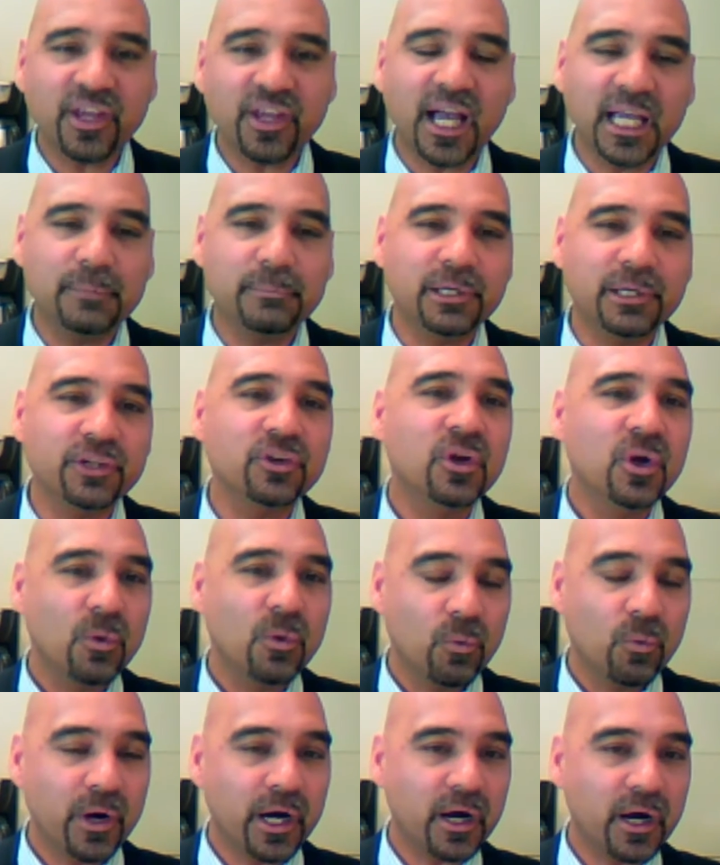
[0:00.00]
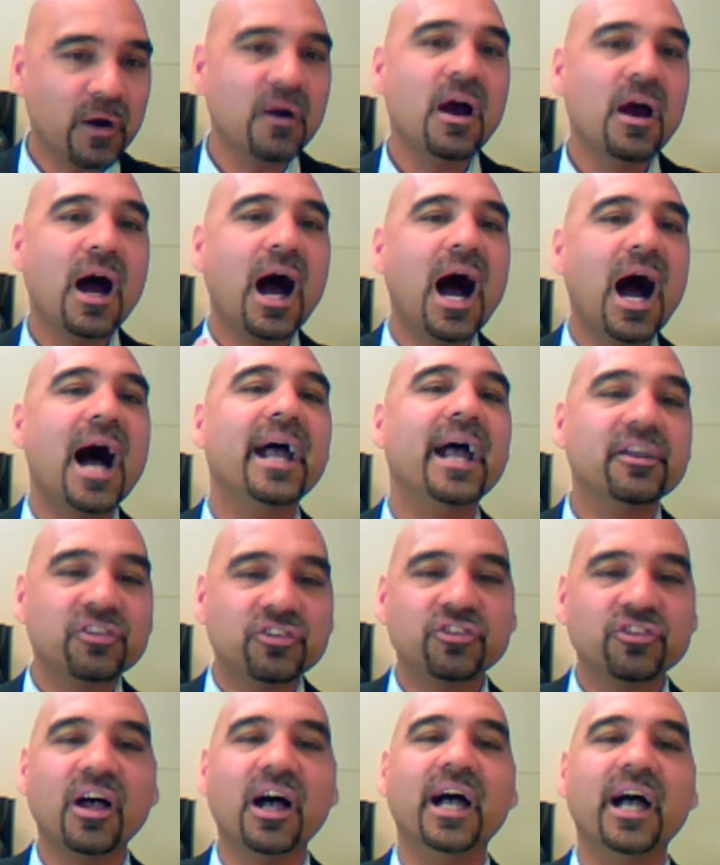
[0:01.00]
That peer review is going to be an
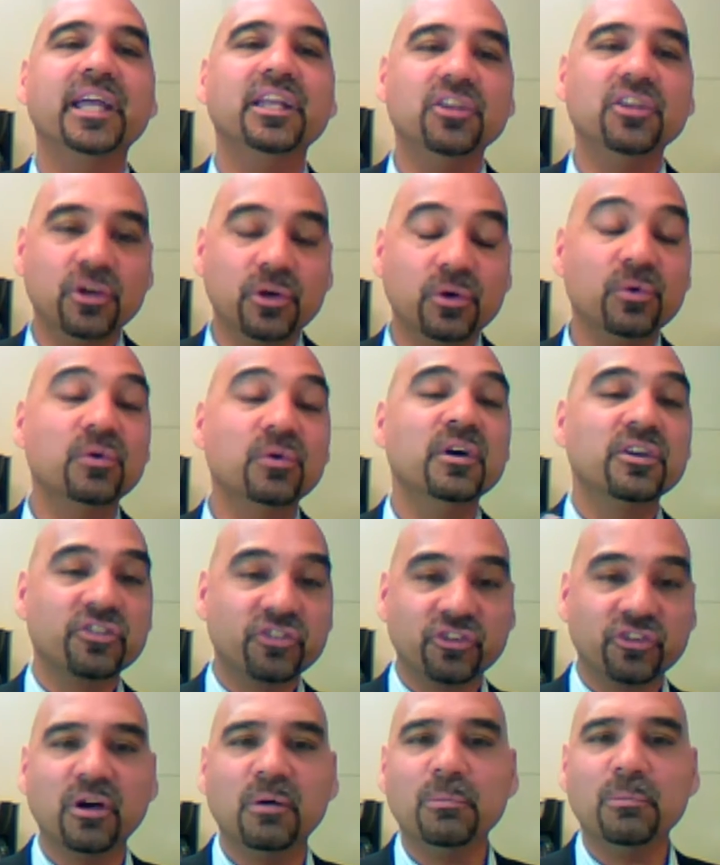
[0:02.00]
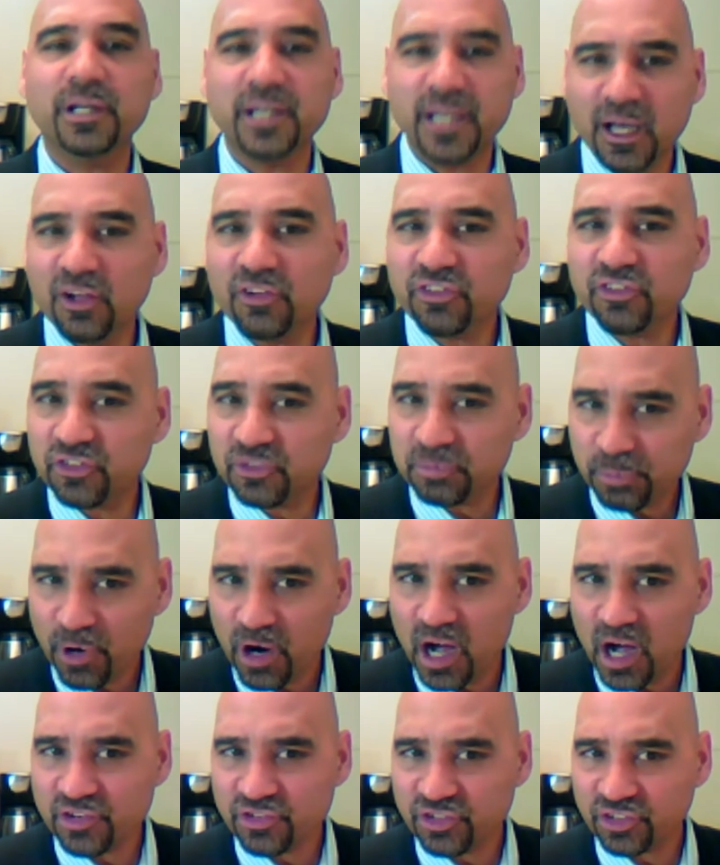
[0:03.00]
assignment where I
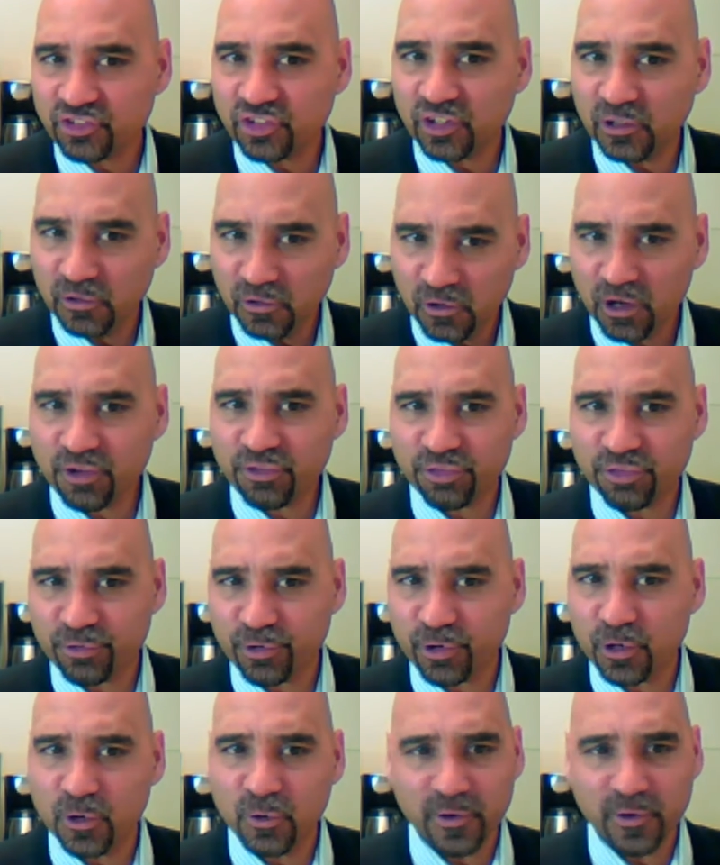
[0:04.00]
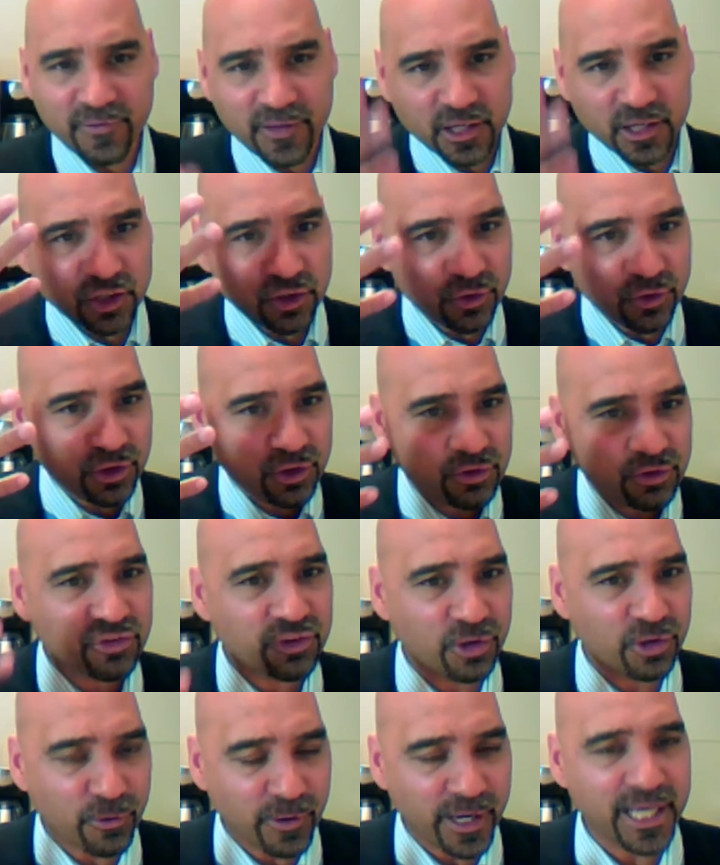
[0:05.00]
assign you someone else's project
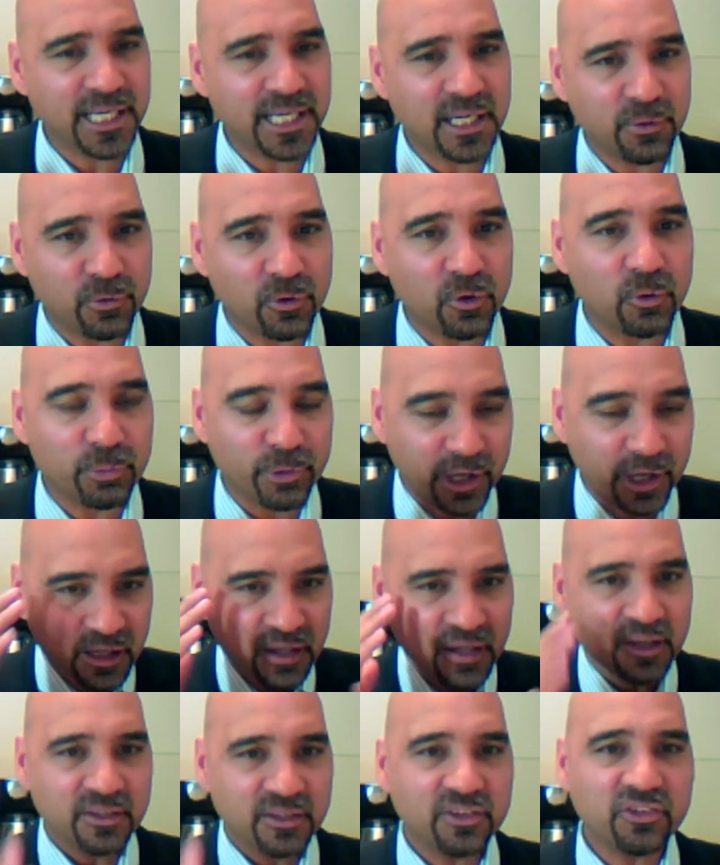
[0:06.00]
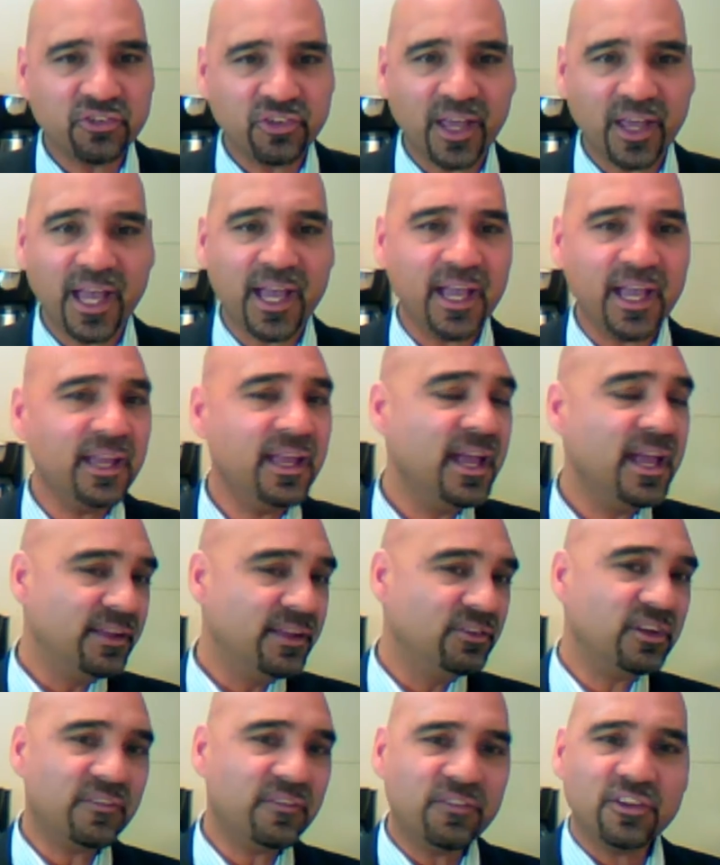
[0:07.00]
to look through, and then you use the
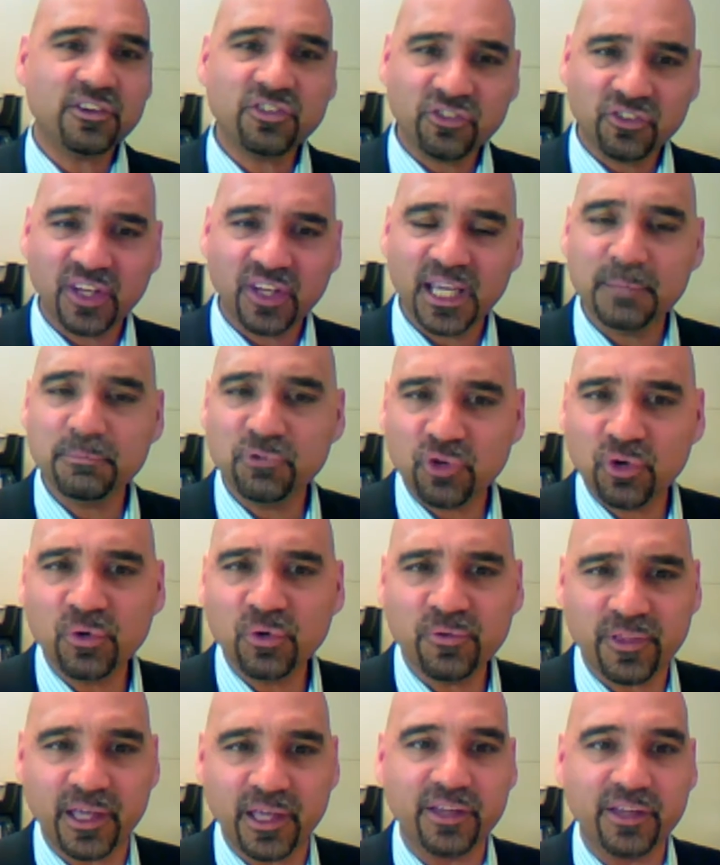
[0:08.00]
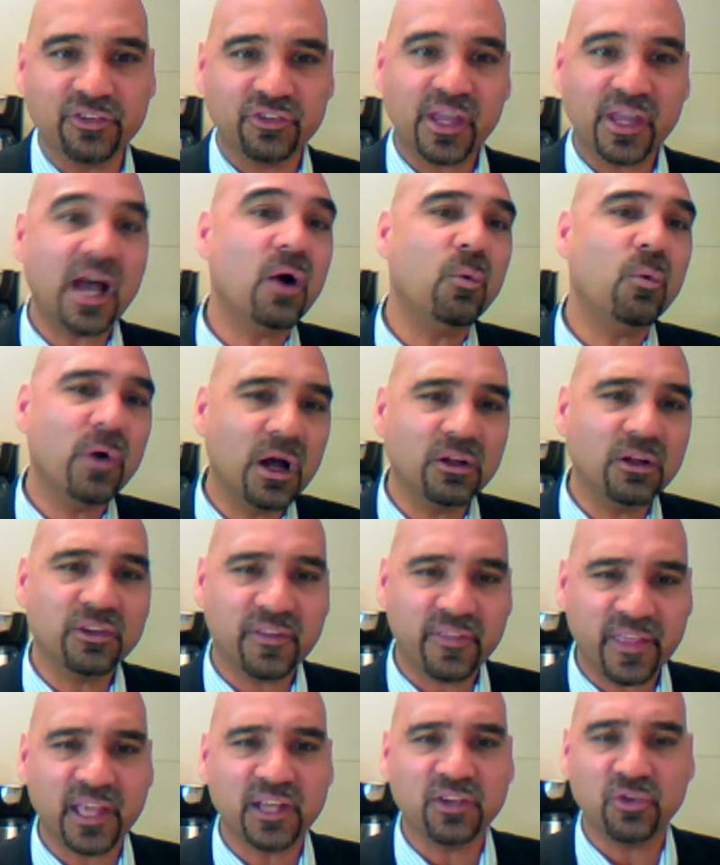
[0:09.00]
grading rubric to say, did
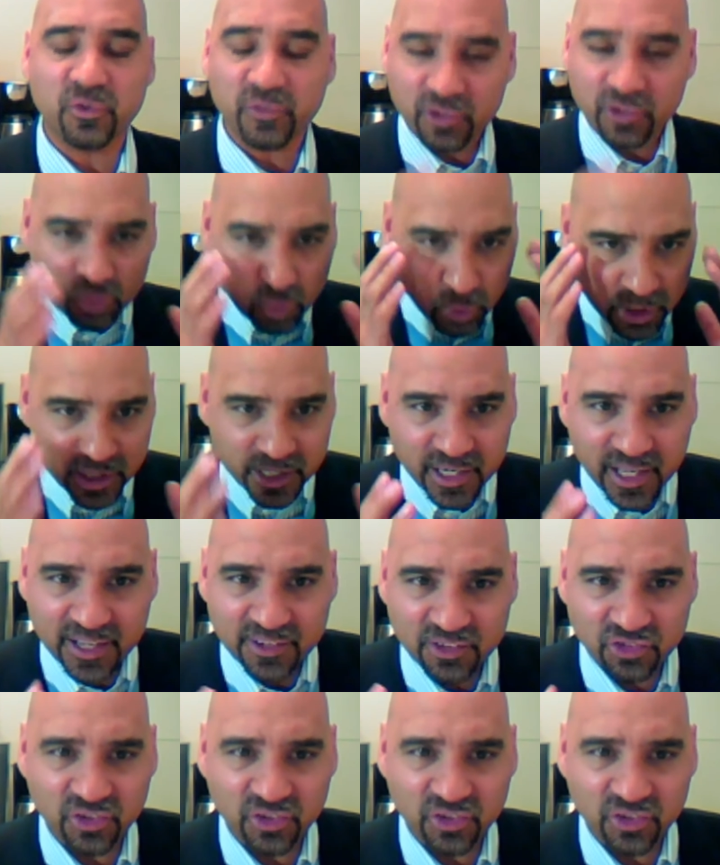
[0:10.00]
this team do this?